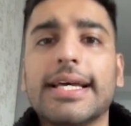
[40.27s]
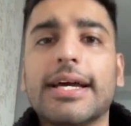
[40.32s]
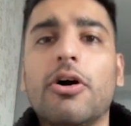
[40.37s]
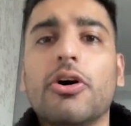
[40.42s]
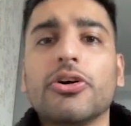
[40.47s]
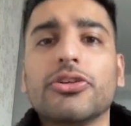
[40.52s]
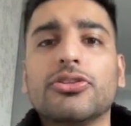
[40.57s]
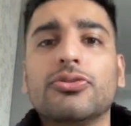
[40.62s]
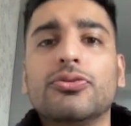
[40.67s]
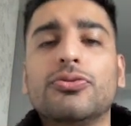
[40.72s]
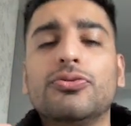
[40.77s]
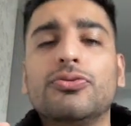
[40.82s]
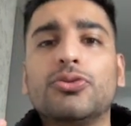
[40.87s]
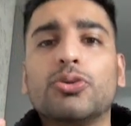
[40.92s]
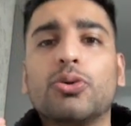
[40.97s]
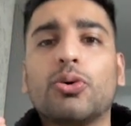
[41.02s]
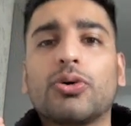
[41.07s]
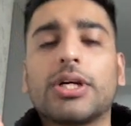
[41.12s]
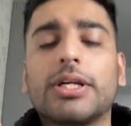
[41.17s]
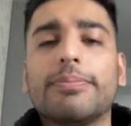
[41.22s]
are you
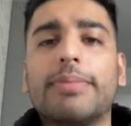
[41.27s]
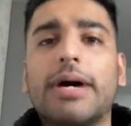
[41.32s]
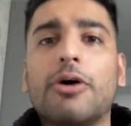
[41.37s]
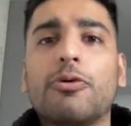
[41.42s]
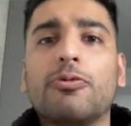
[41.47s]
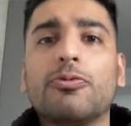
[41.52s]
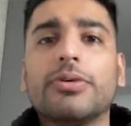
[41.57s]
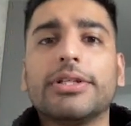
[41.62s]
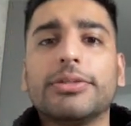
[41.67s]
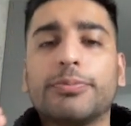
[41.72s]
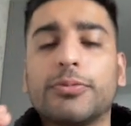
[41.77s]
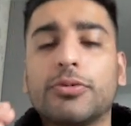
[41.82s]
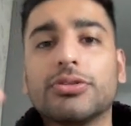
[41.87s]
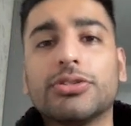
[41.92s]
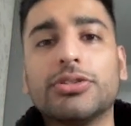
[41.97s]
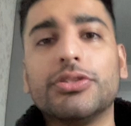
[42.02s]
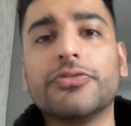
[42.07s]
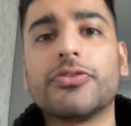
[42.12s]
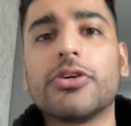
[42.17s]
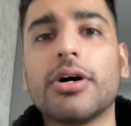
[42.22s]
talking about,
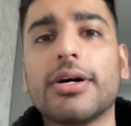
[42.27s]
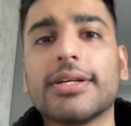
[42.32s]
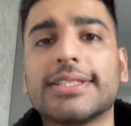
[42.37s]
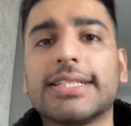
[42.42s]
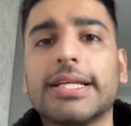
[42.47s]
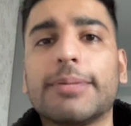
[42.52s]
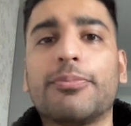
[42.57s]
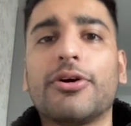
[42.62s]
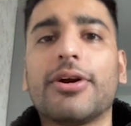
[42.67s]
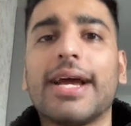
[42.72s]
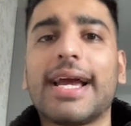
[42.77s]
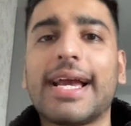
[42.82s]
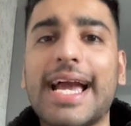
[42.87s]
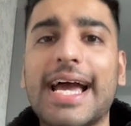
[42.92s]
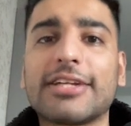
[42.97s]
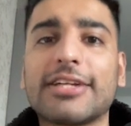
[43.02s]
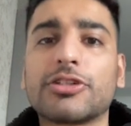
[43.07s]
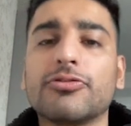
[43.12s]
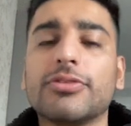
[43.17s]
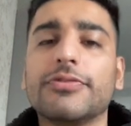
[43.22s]
because you've got a separate
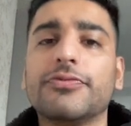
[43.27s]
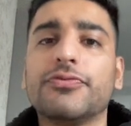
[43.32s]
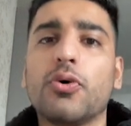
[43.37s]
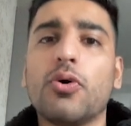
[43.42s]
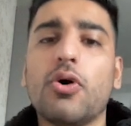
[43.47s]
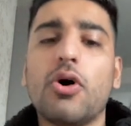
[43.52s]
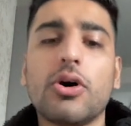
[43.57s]
category for